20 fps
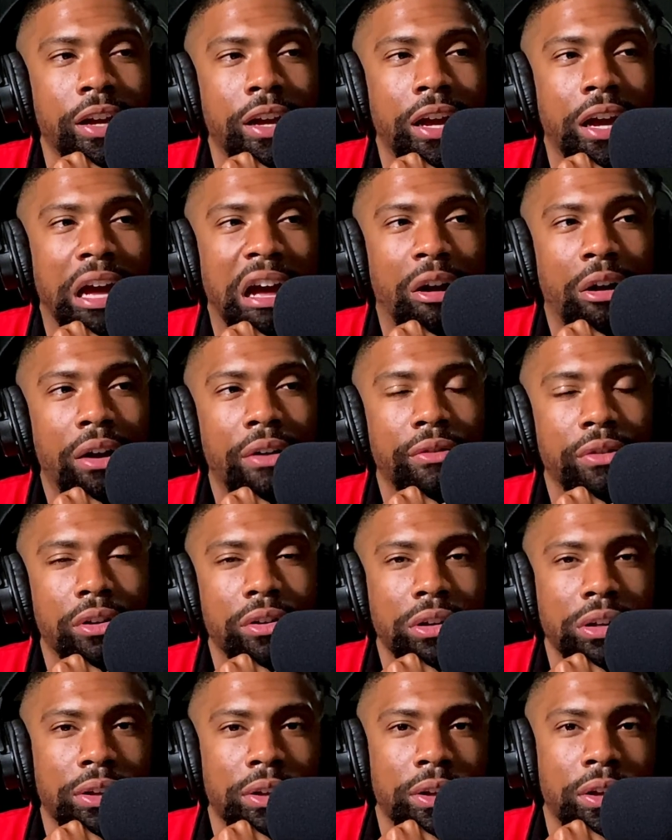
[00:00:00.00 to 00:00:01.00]

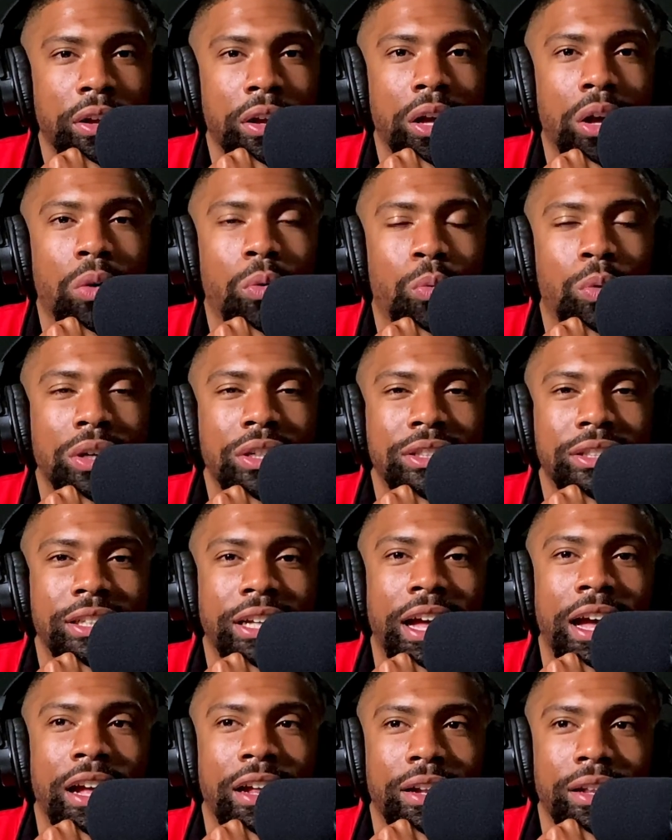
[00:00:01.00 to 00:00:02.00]
However, was
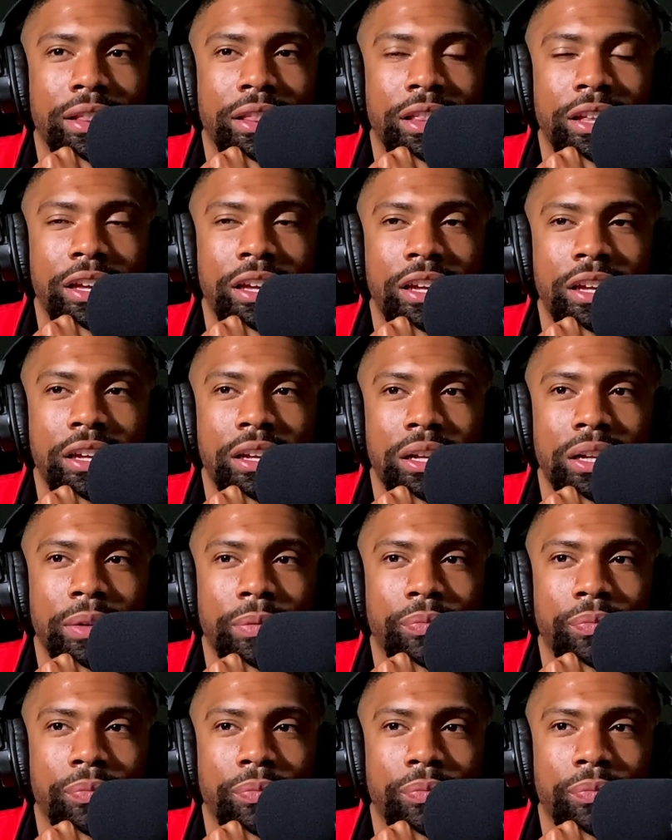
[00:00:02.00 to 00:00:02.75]
that the